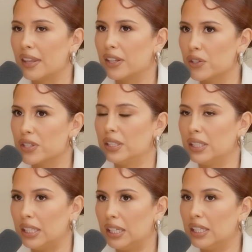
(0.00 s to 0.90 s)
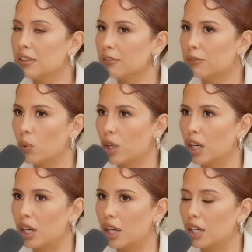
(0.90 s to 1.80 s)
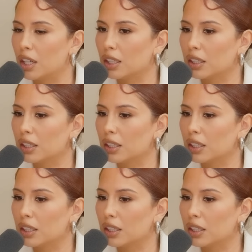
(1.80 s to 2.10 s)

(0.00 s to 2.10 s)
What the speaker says: there's a need for